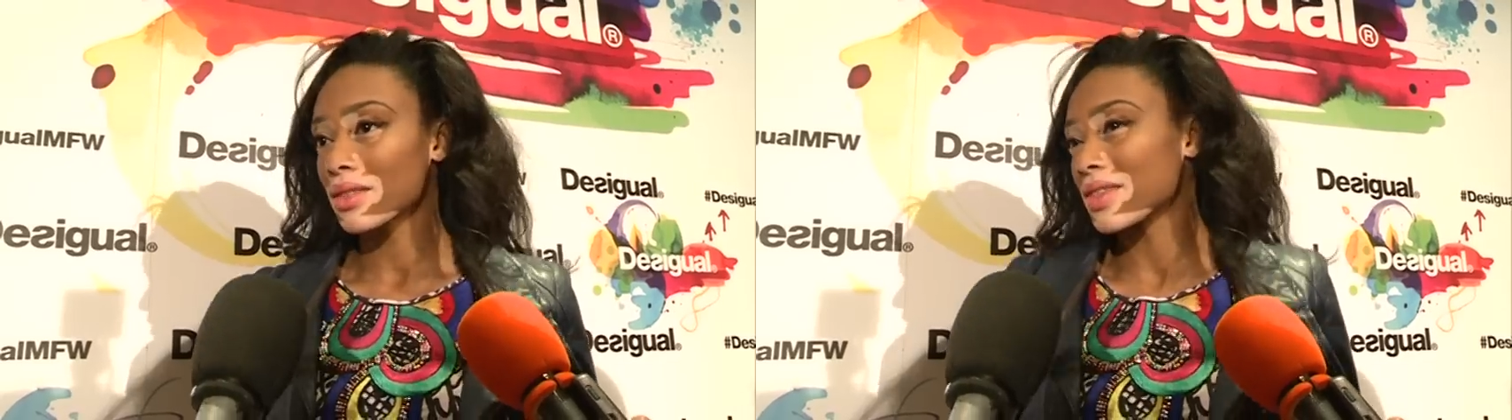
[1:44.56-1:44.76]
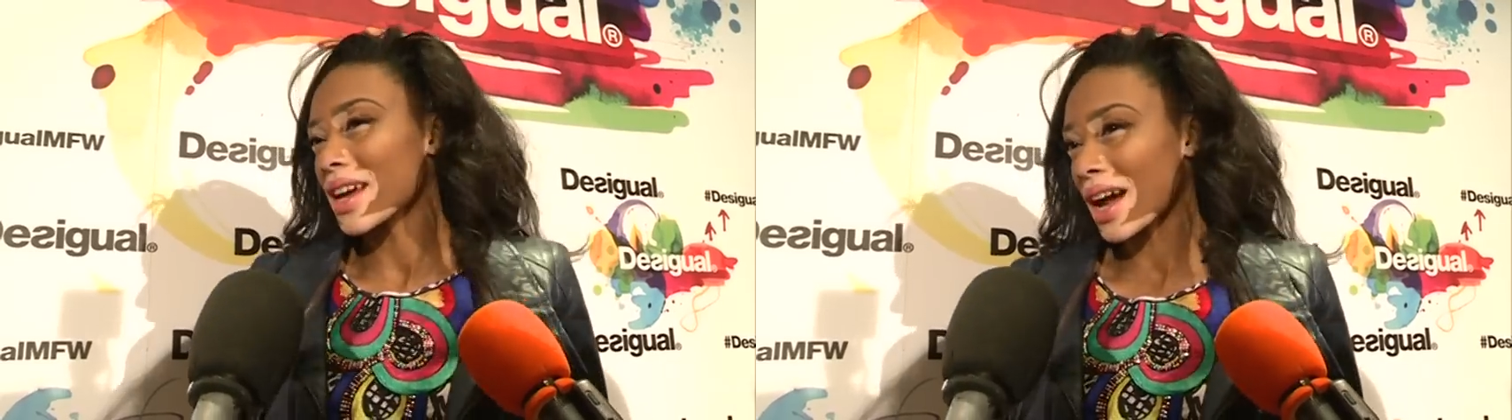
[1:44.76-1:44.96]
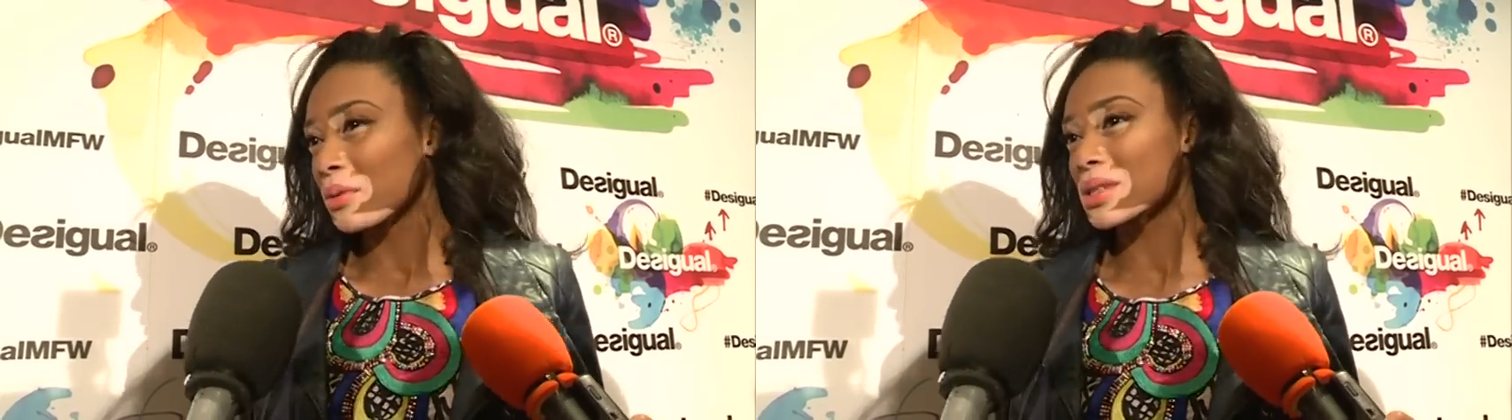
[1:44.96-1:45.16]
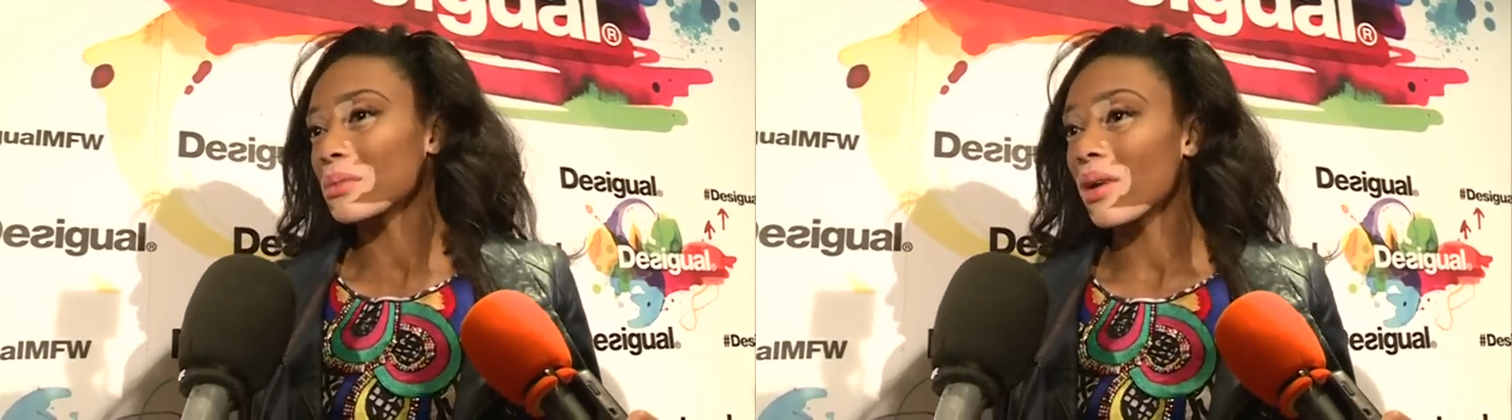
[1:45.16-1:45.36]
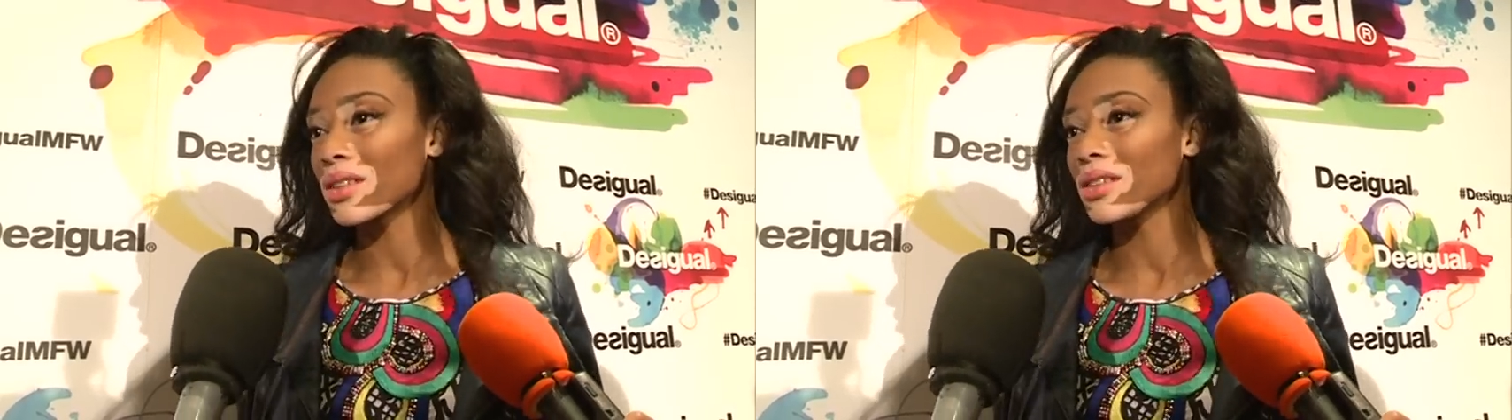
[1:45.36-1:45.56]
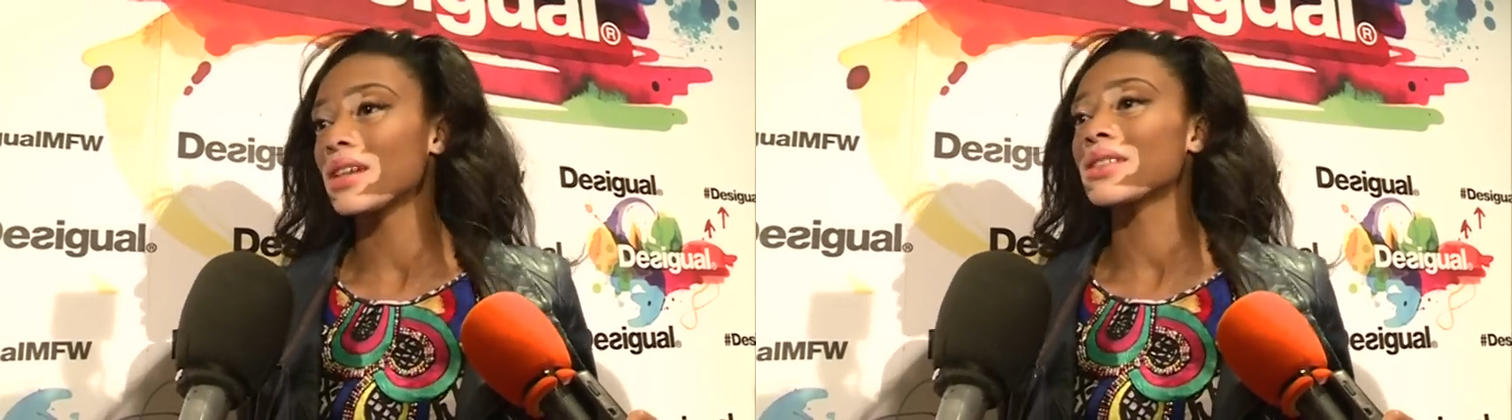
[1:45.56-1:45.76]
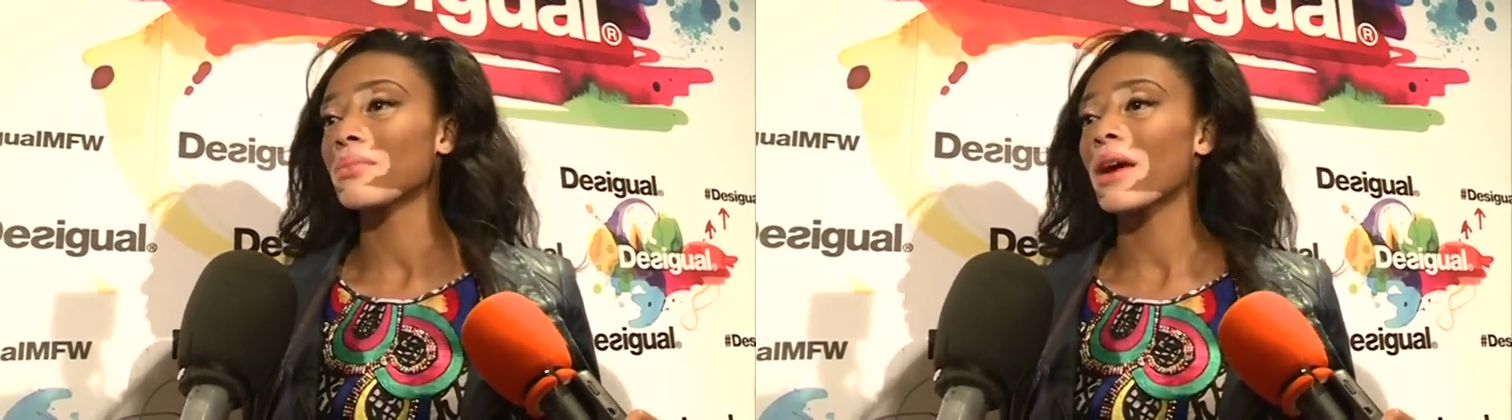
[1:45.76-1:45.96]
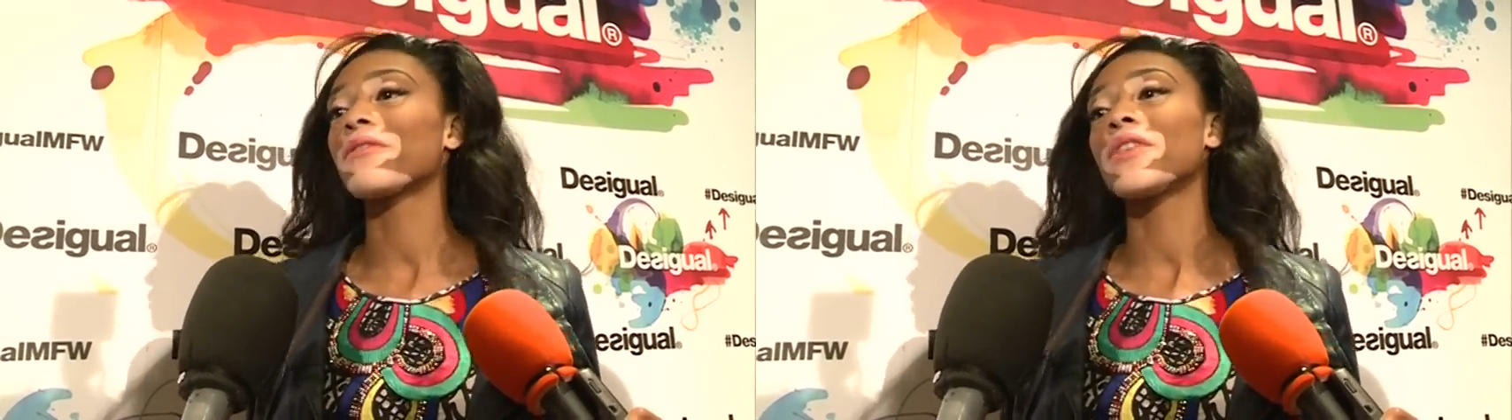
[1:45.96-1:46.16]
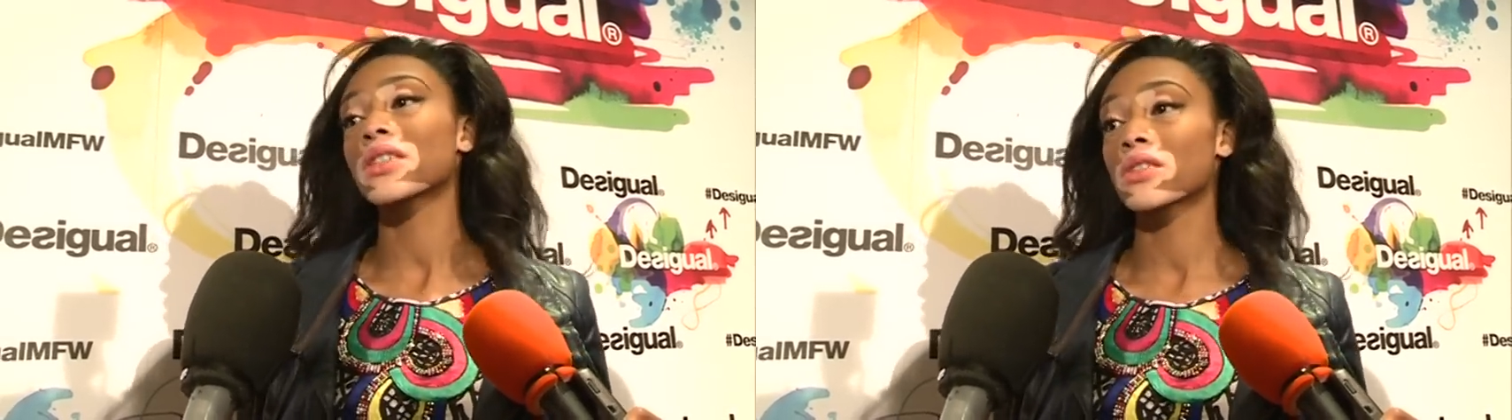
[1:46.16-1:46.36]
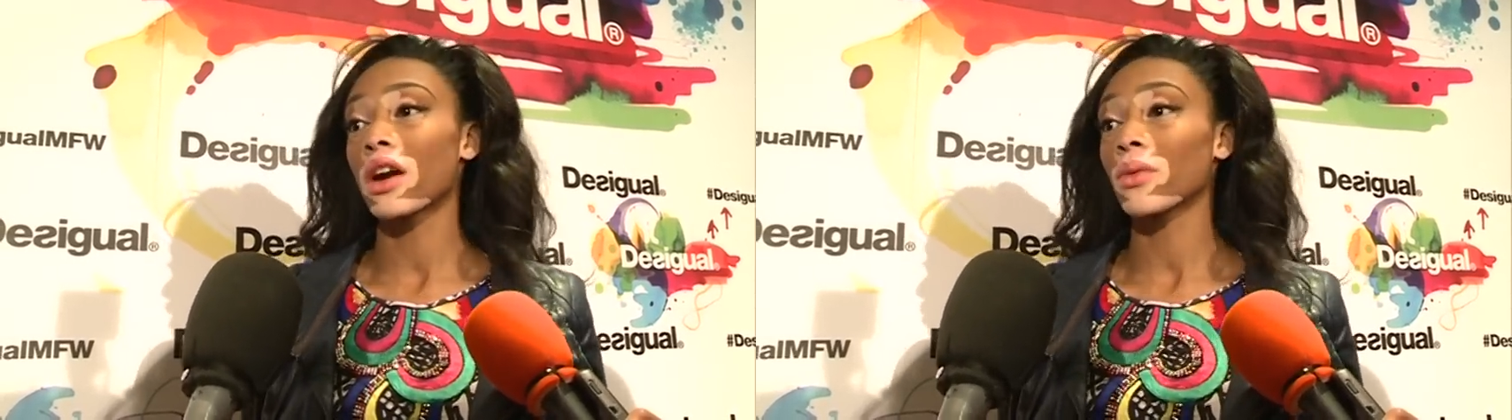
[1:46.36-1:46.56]
think I was a model until my
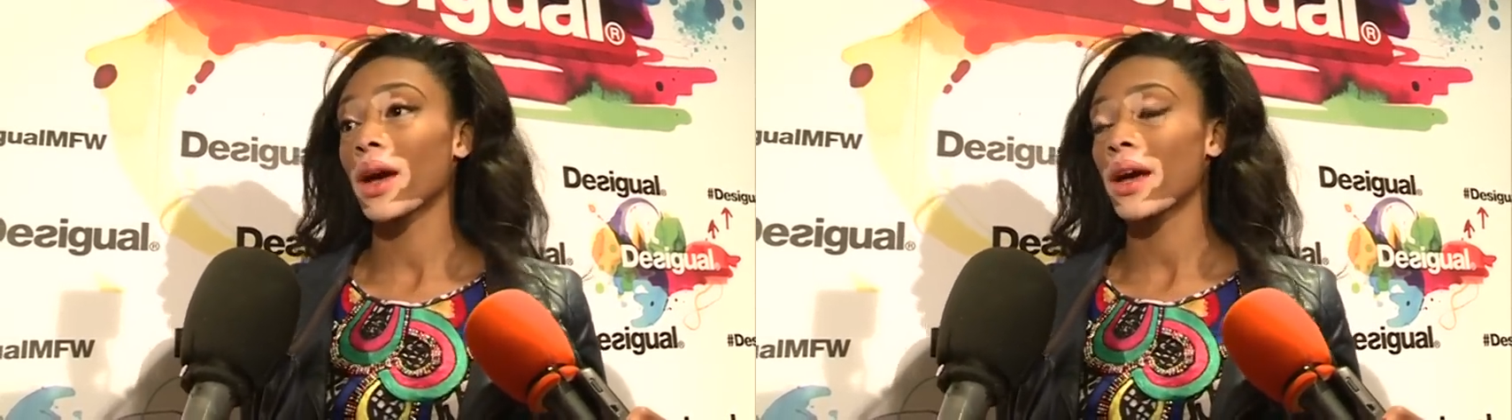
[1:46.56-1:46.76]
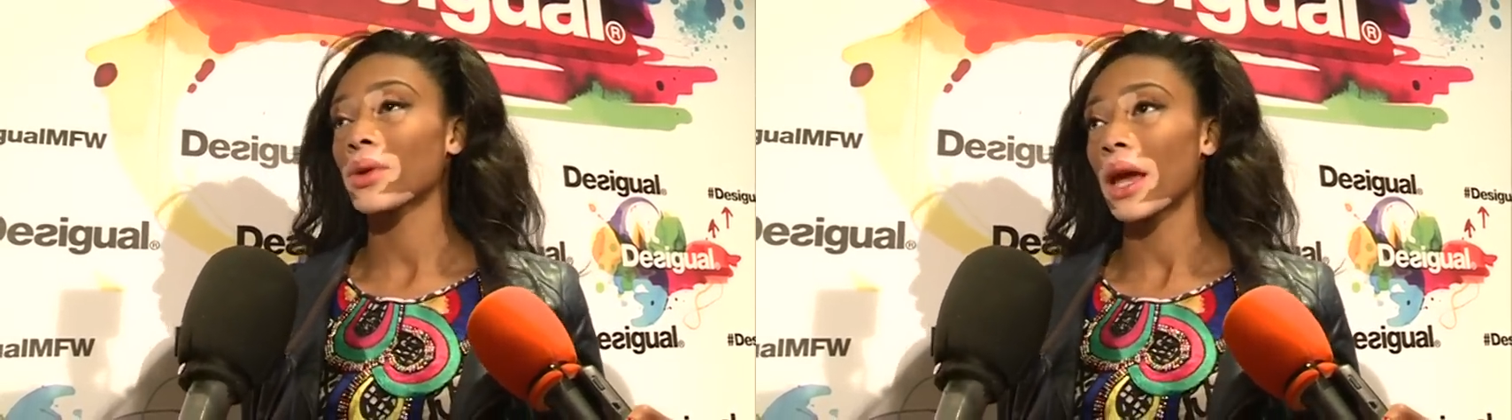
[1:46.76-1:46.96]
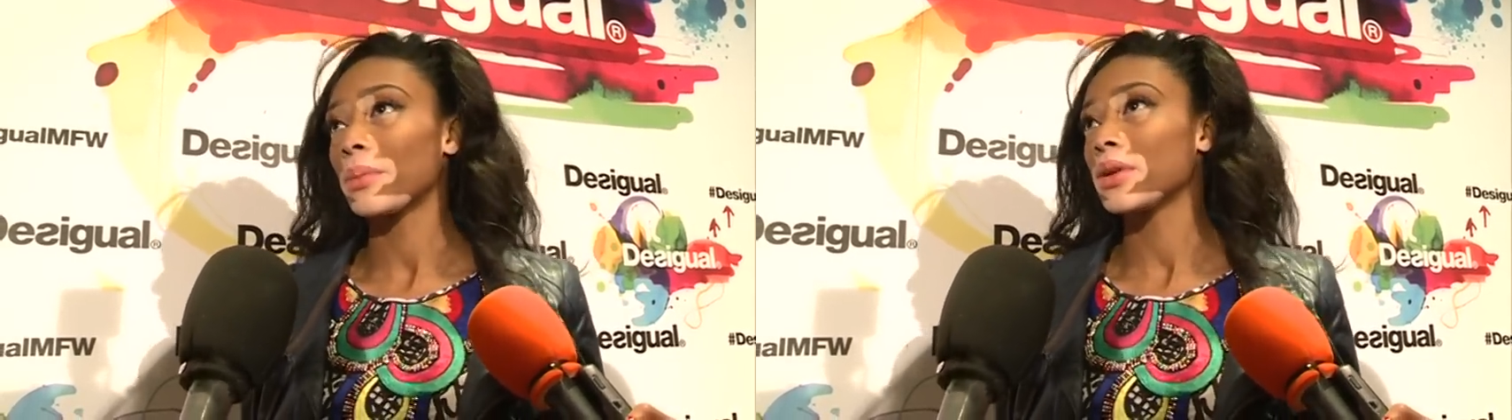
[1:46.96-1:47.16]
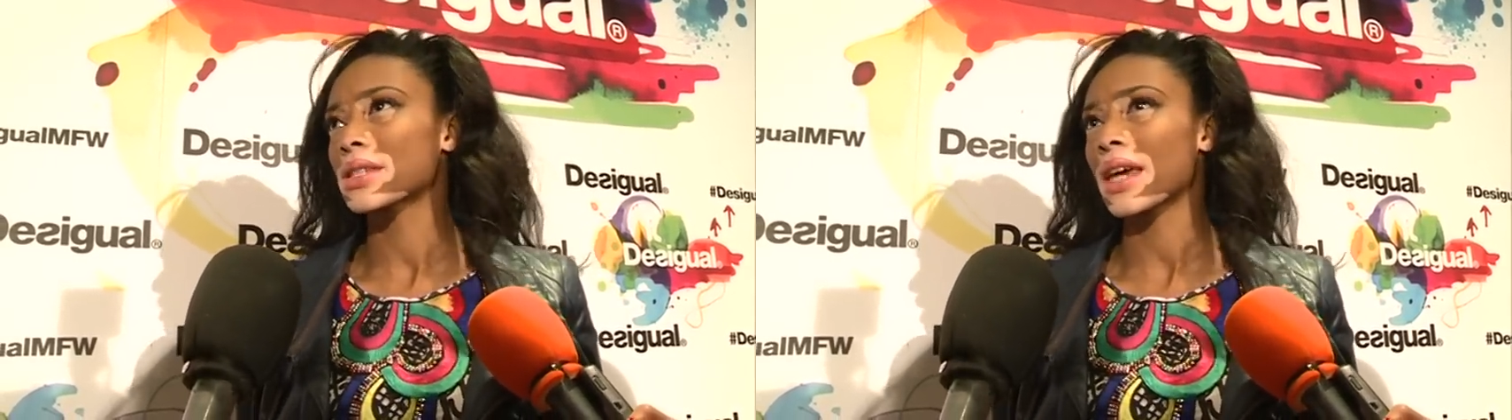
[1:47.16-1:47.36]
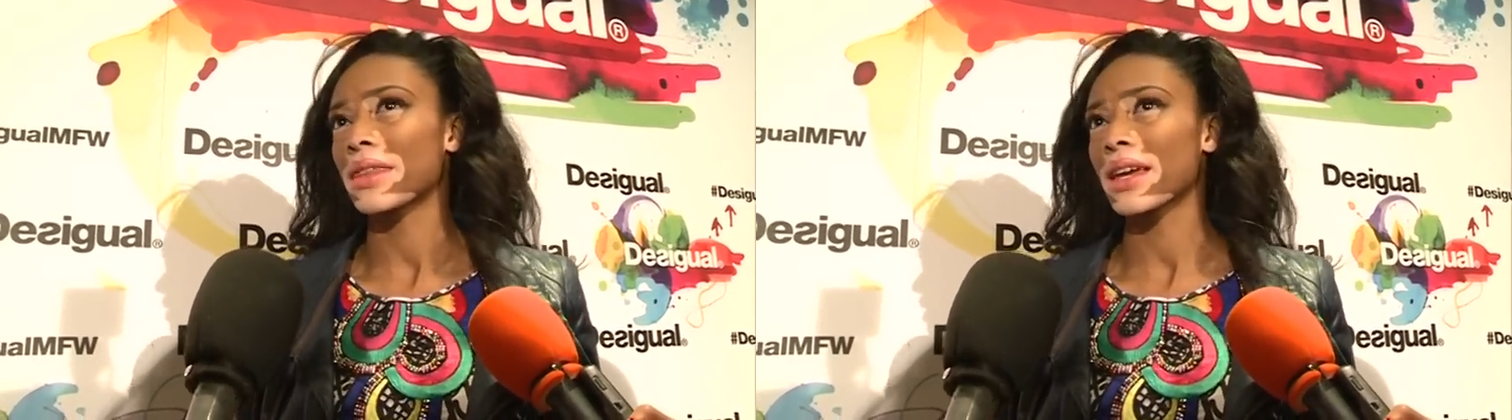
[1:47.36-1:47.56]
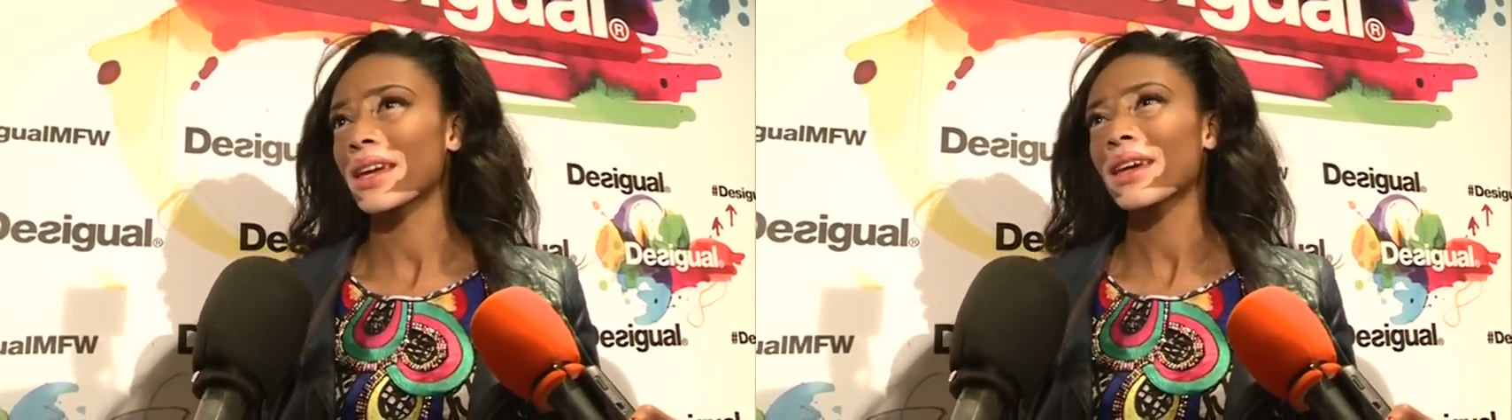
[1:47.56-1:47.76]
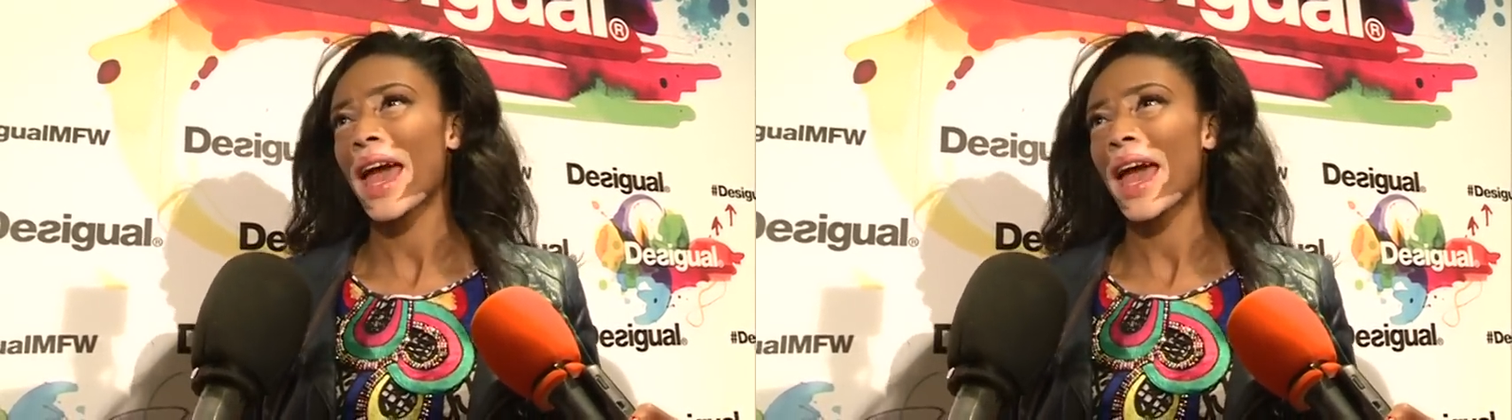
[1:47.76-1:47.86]
first runway when I booked, I think,